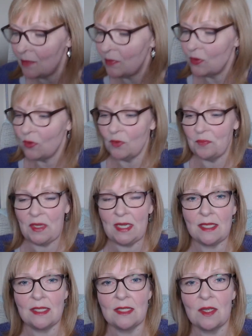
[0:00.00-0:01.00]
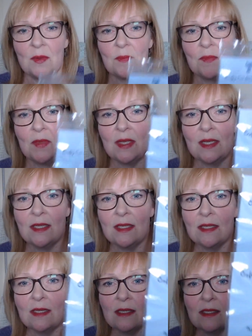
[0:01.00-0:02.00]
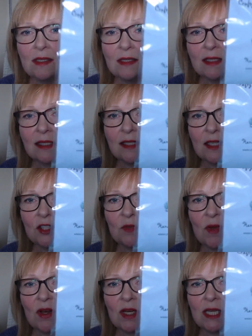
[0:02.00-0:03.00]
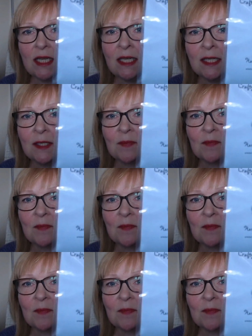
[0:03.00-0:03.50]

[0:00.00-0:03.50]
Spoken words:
bought me some stitch markers.